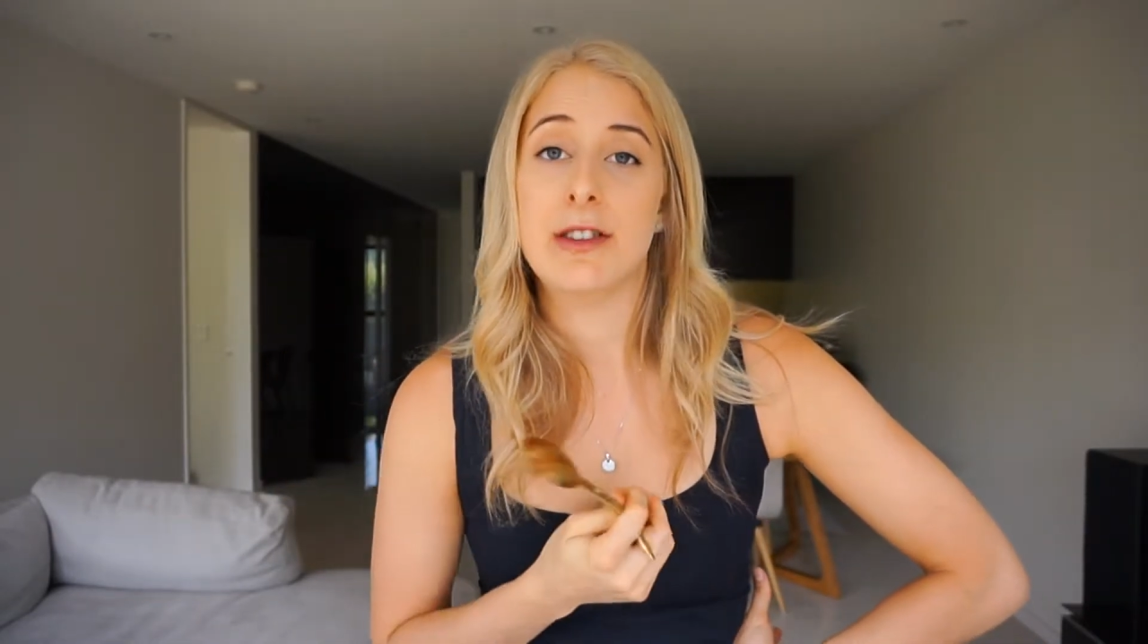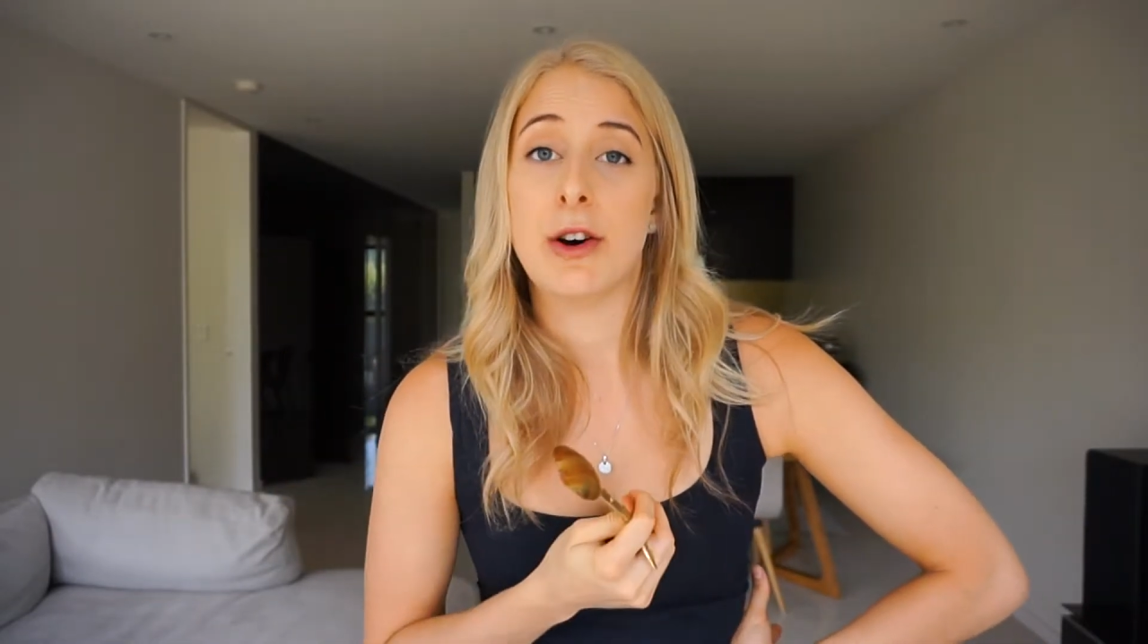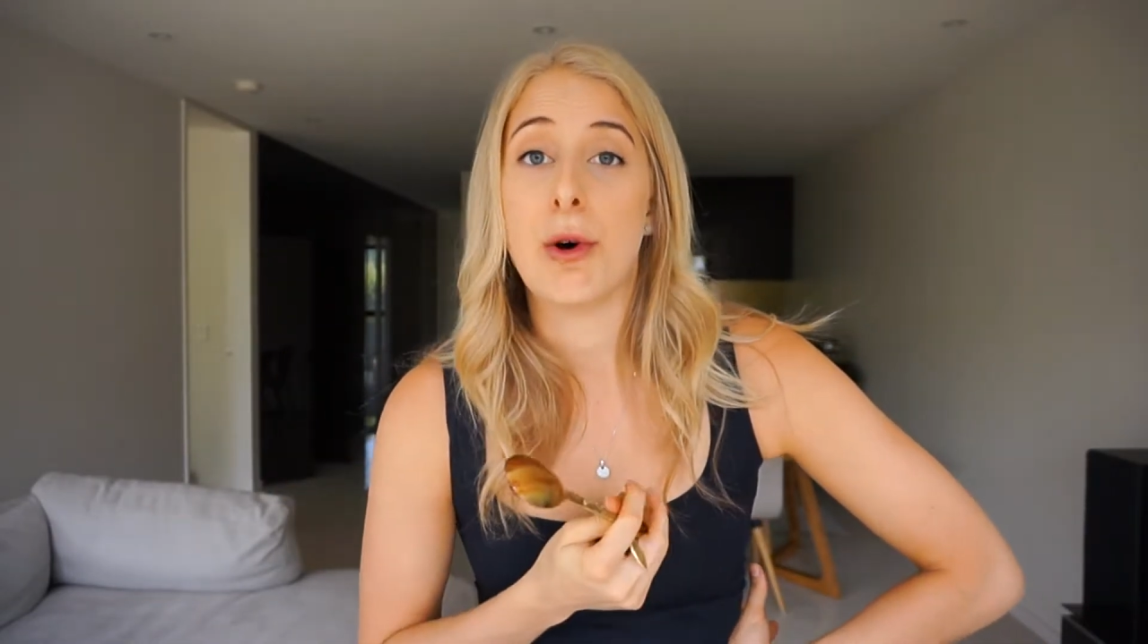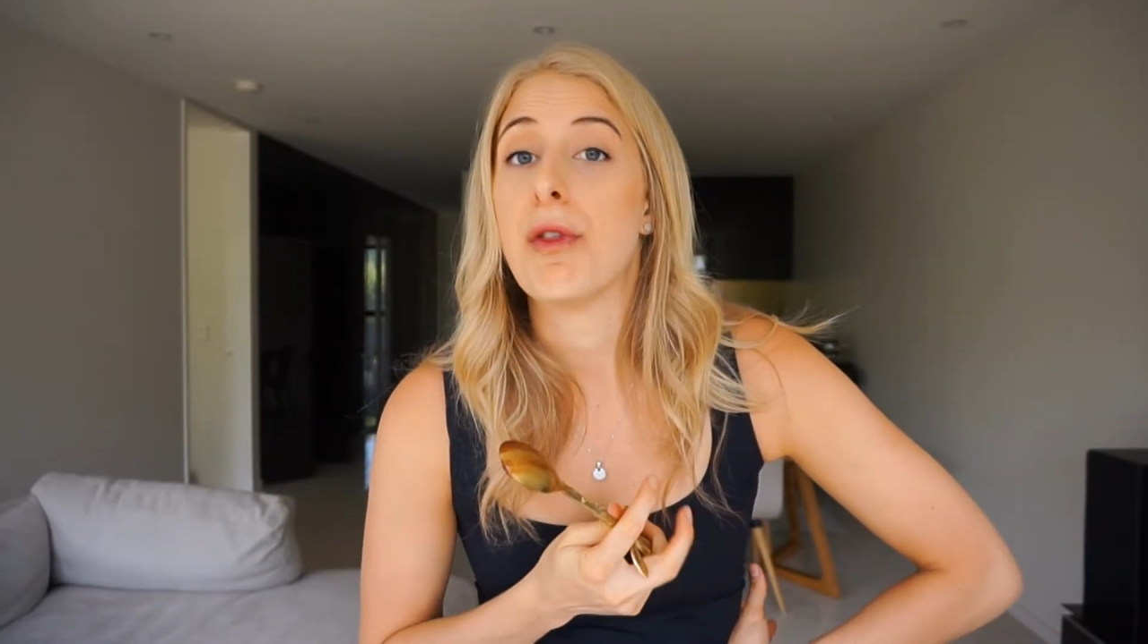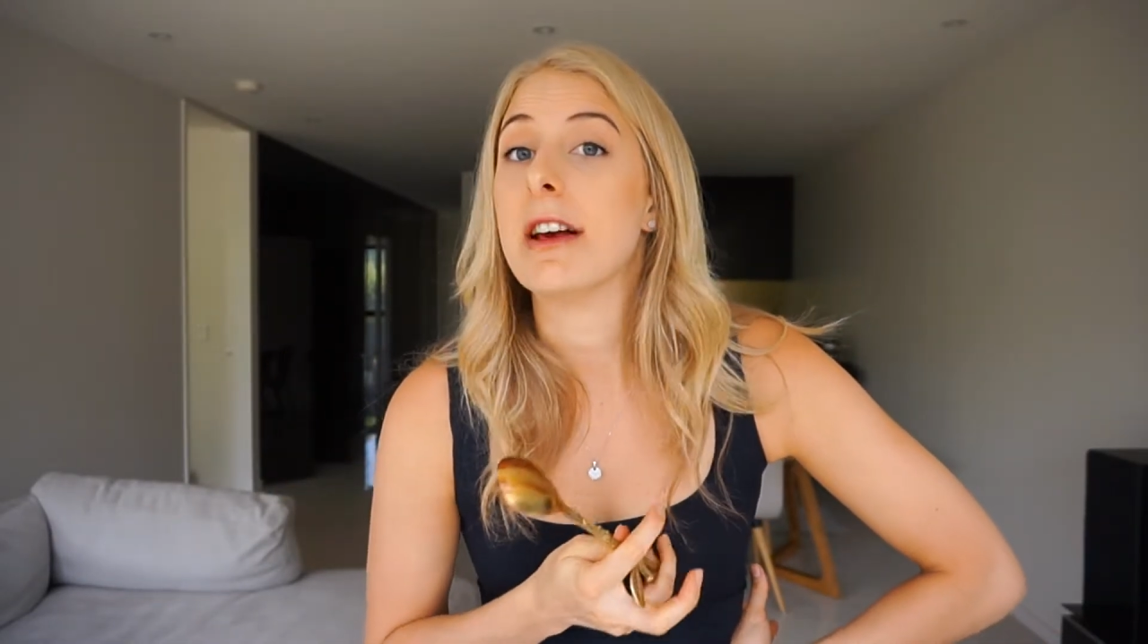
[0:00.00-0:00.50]
the
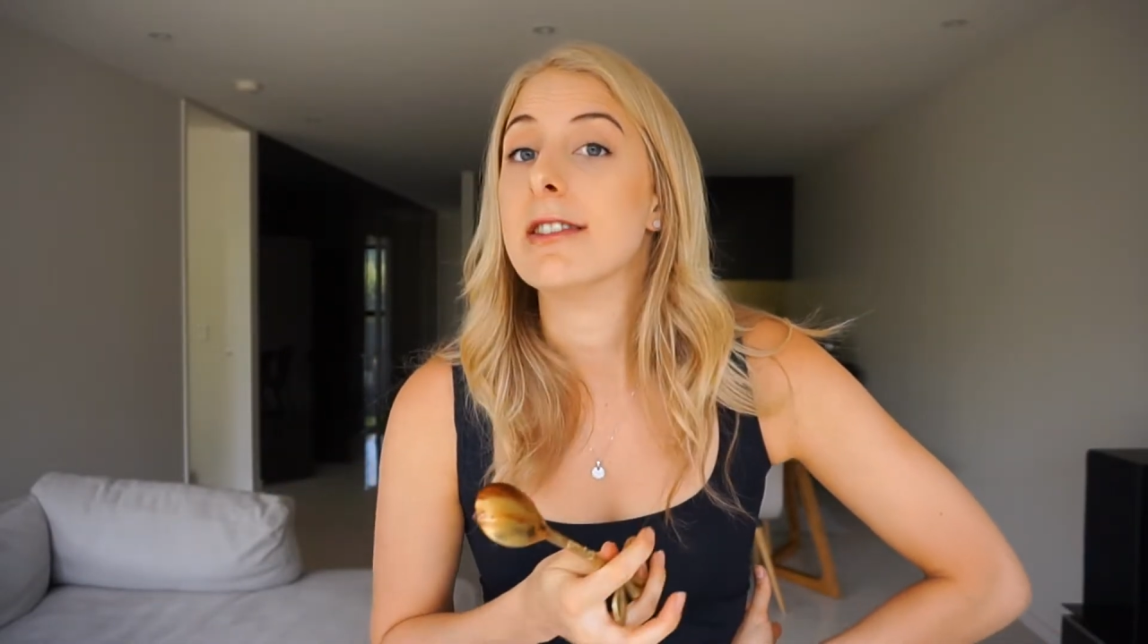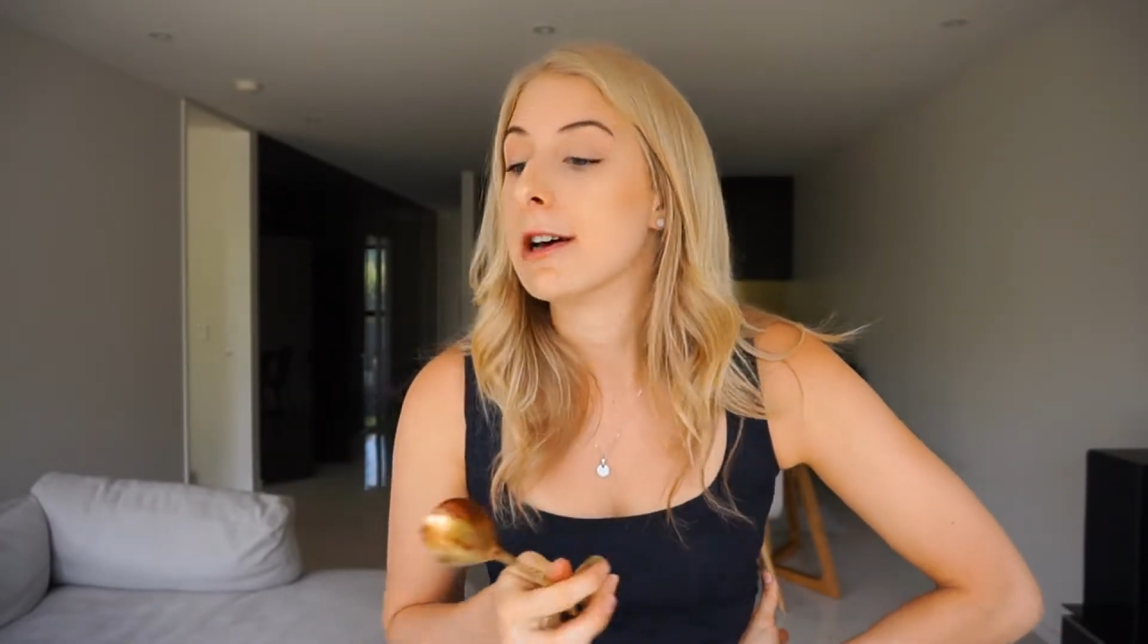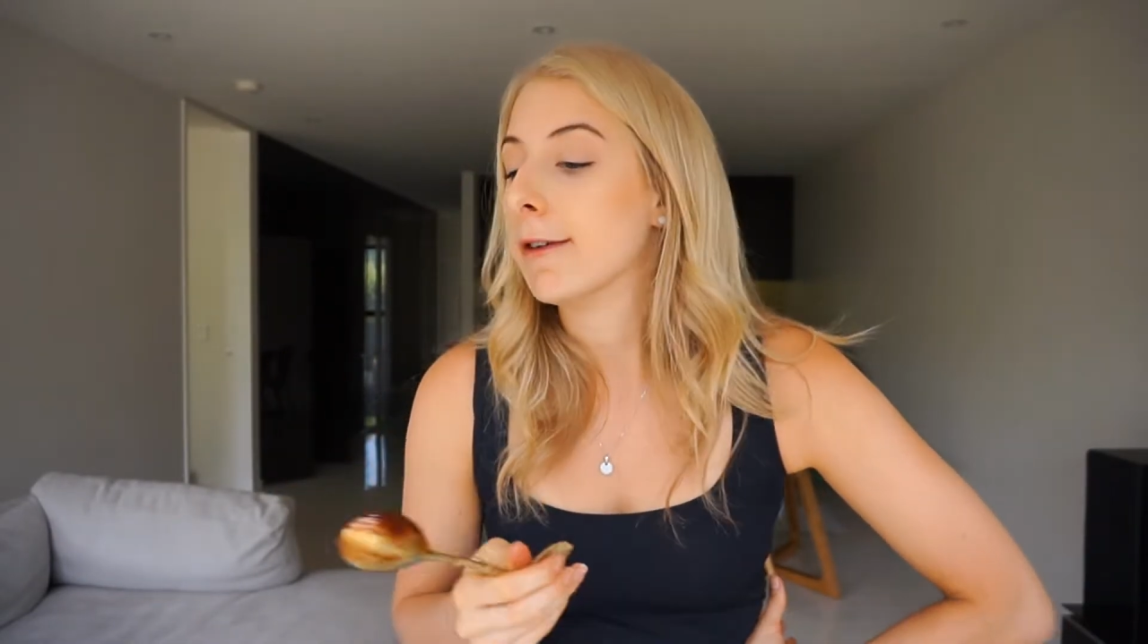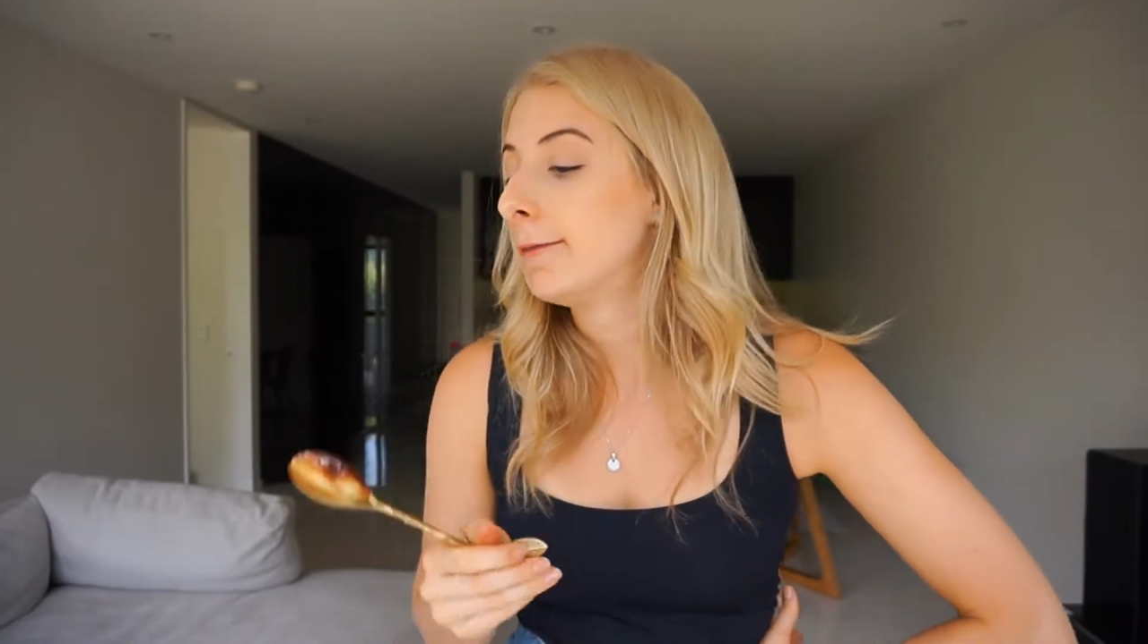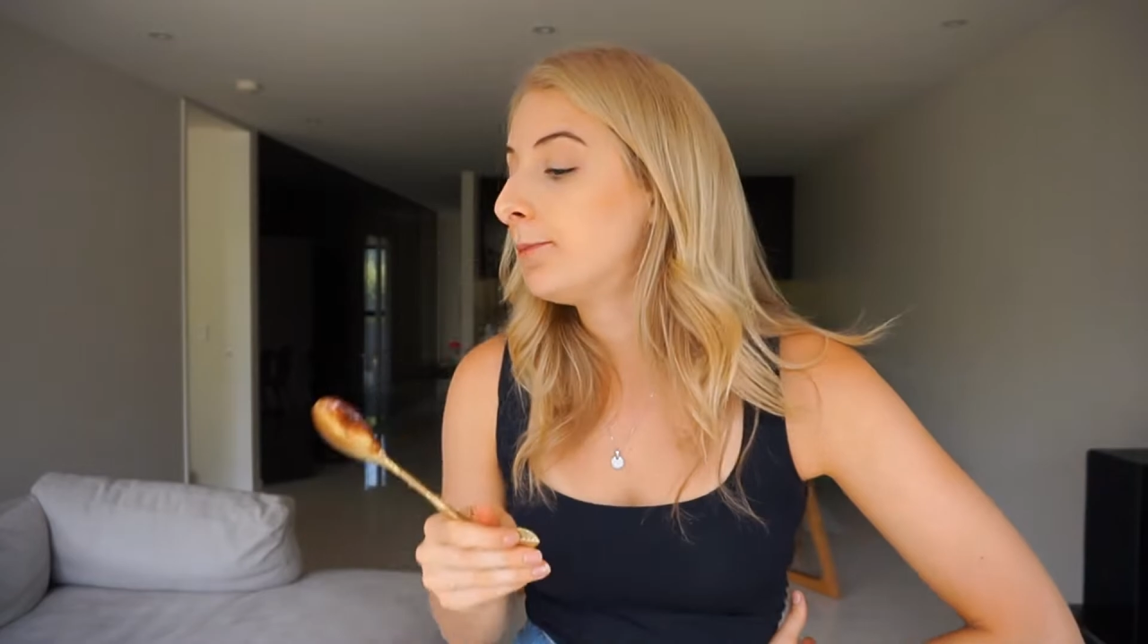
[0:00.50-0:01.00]
whole thing
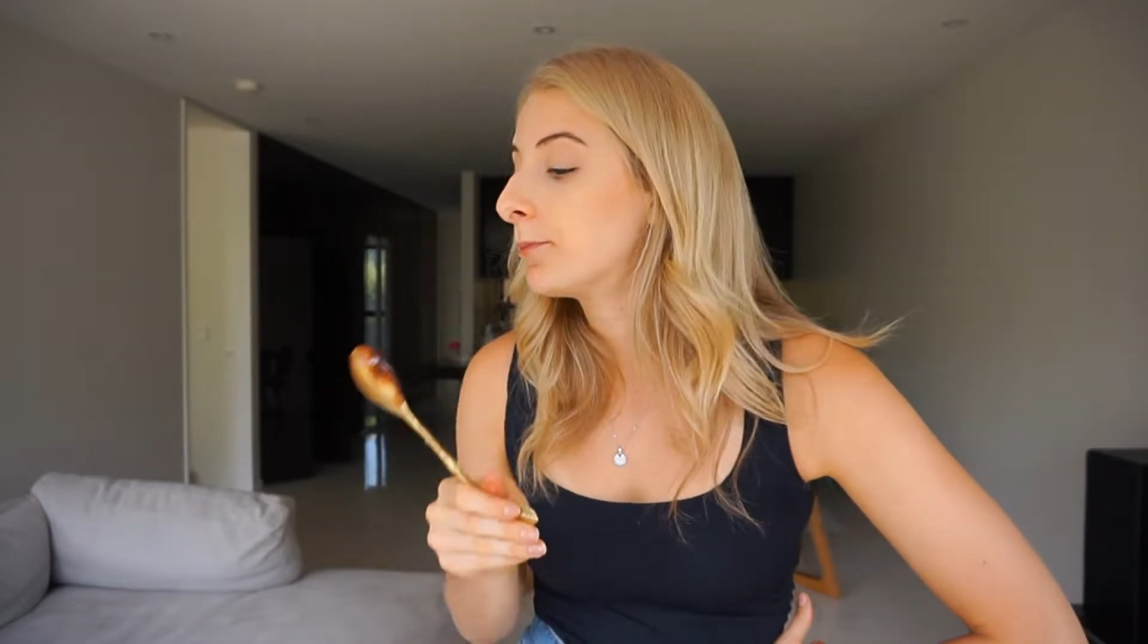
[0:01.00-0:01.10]
yourself.